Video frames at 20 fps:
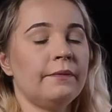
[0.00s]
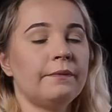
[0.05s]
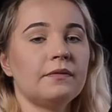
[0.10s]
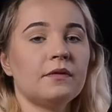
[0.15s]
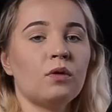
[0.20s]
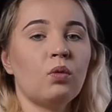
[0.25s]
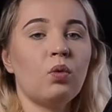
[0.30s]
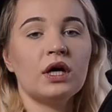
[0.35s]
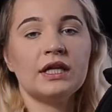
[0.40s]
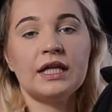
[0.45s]

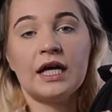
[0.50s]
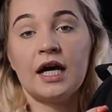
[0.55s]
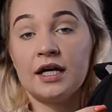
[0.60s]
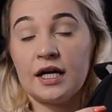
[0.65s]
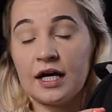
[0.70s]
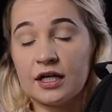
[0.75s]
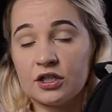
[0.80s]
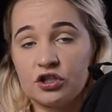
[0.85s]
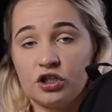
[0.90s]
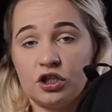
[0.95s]
what I
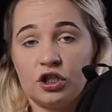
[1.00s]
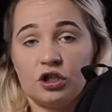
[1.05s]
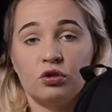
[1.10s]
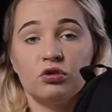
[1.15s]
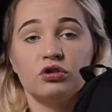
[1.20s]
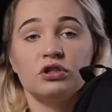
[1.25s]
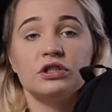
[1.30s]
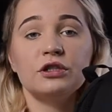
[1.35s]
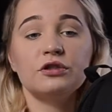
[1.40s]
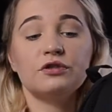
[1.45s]
actually
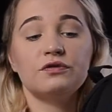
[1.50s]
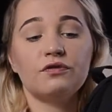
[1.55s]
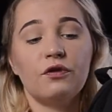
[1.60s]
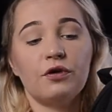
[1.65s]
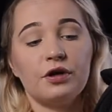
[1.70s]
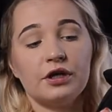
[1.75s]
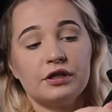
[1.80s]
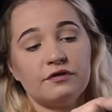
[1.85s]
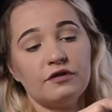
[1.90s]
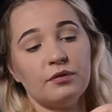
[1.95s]
use this for
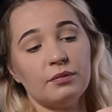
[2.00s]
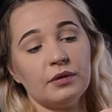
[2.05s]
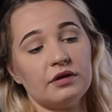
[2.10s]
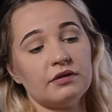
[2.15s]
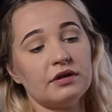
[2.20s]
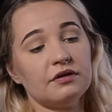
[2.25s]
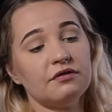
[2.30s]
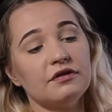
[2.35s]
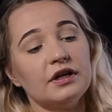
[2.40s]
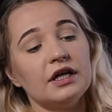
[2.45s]
is for my
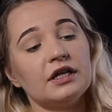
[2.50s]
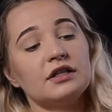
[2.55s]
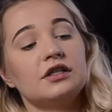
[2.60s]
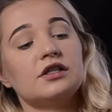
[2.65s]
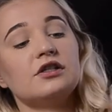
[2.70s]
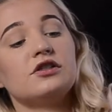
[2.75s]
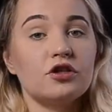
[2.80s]
reflector,